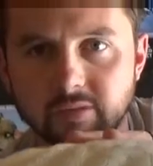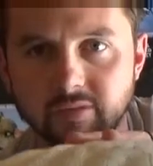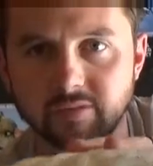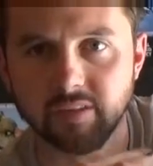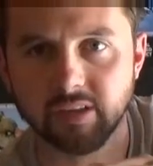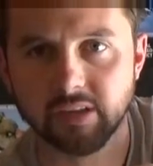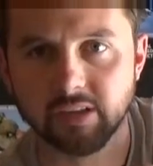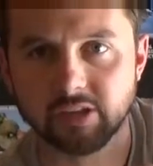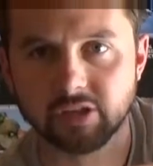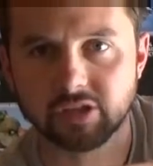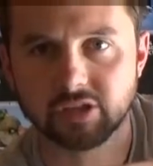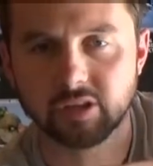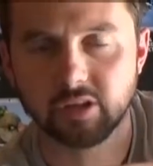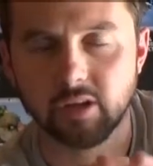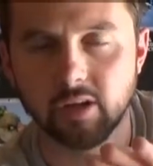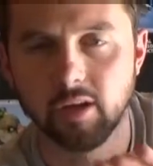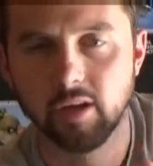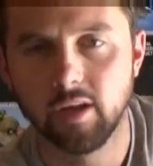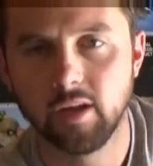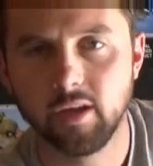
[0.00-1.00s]
finish.
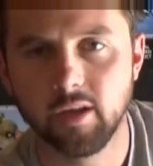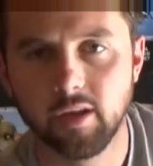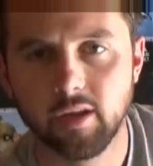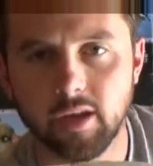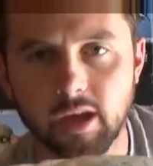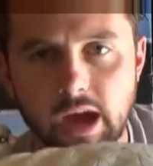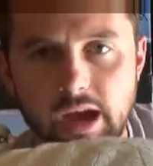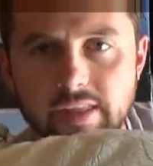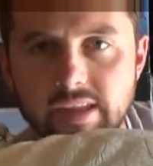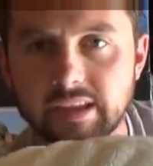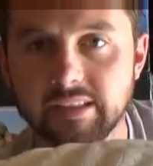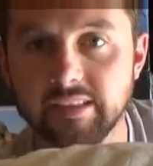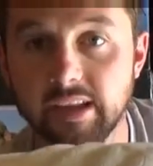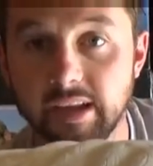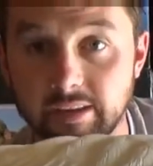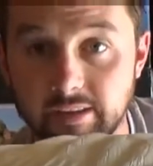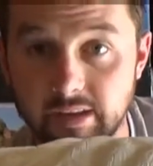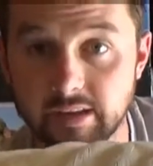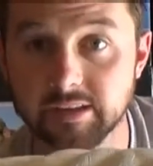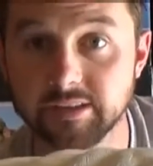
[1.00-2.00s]
I think
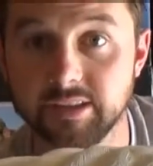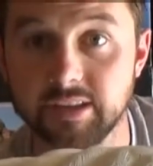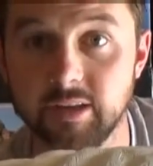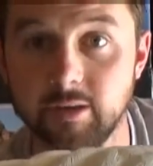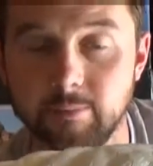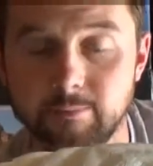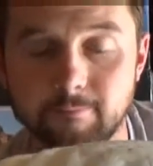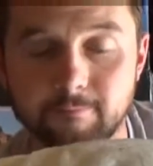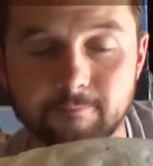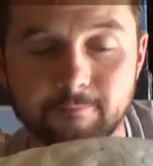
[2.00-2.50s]
that does help.